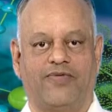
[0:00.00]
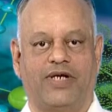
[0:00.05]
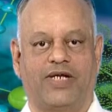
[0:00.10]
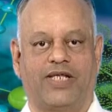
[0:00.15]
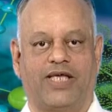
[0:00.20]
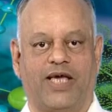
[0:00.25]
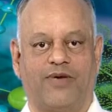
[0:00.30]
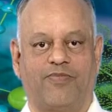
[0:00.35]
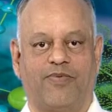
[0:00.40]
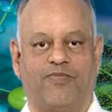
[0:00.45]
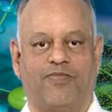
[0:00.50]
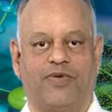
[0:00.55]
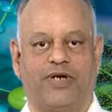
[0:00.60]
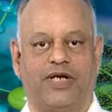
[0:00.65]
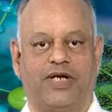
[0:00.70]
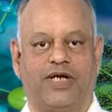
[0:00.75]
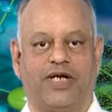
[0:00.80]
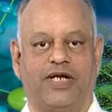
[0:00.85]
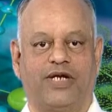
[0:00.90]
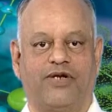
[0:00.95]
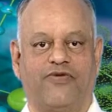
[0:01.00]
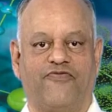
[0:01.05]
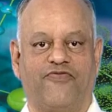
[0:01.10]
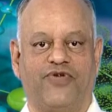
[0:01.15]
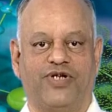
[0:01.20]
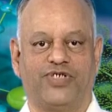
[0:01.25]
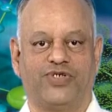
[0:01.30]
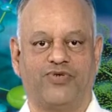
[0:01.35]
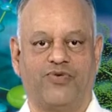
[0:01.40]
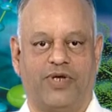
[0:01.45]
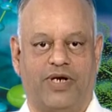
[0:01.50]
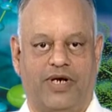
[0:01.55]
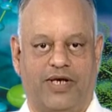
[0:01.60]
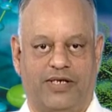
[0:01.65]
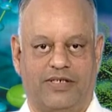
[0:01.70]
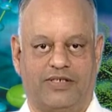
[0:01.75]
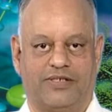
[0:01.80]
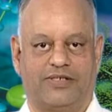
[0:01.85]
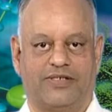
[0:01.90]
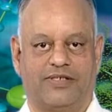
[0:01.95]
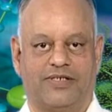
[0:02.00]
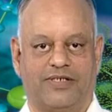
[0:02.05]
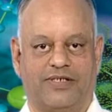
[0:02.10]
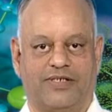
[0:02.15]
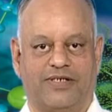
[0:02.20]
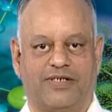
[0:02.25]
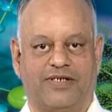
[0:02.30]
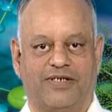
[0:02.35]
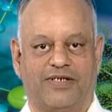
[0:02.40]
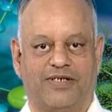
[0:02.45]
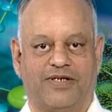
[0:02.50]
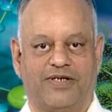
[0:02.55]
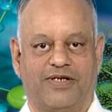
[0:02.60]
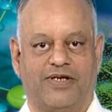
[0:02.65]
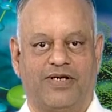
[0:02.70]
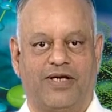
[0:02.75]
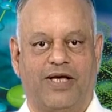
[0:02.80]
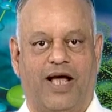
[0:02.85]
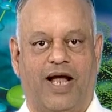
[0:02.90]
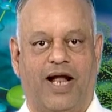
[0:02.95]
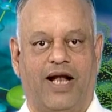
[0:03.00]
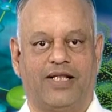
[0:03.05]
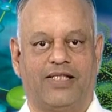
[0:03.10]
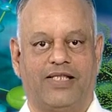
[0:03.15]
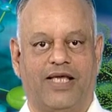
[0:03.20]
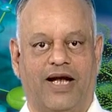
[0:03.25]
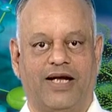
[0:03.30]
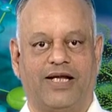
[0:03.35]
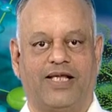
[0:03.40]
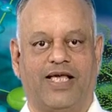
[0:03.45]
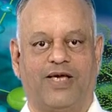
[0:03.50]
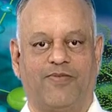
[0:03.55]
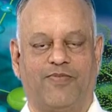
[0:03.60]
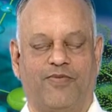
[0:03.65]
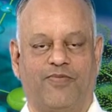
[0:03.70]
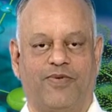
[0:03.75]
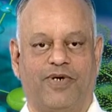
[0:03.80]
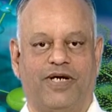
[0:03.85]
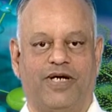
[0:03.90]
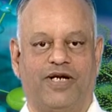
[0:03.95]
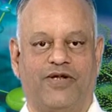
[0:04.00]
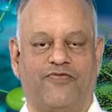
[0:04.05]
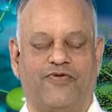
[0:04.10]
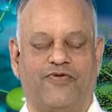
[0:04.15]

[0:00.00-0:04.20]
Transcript: that capability to visualize, and that capability to